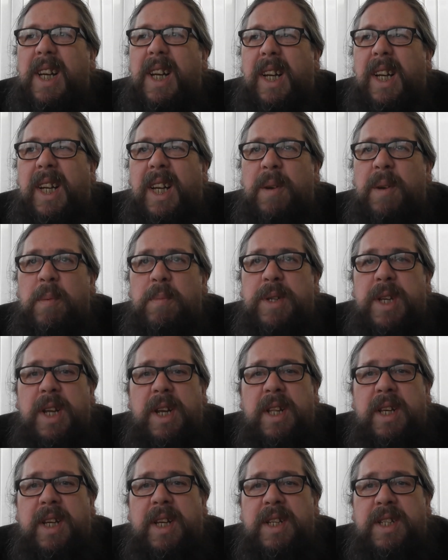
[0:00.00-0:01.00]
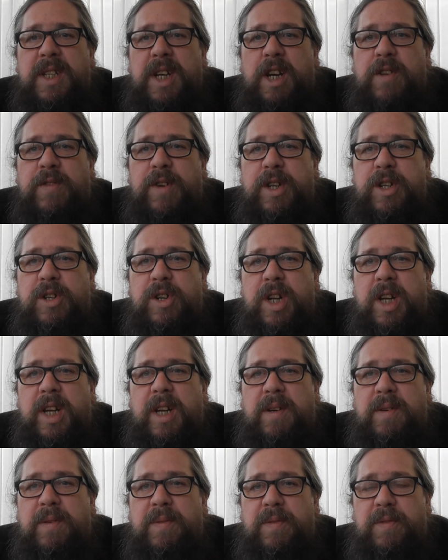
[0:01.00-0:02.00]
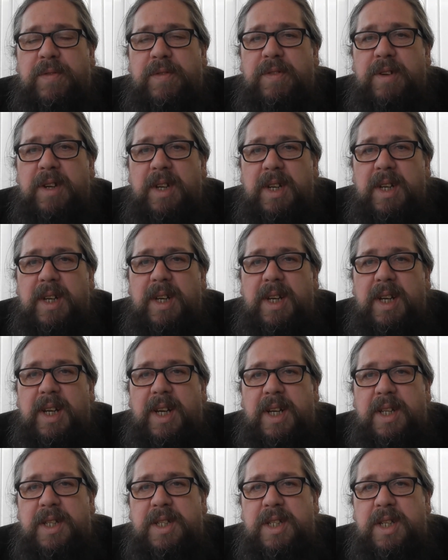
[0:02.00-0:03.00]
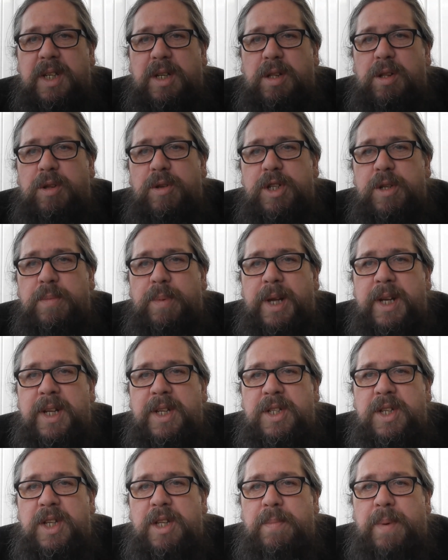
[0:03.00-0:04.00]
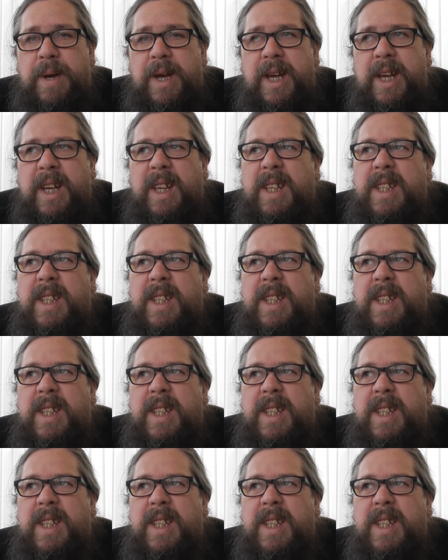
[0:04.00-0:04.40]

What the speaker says: I'm sitting in the conservatory. I've had to close the blinds at the back.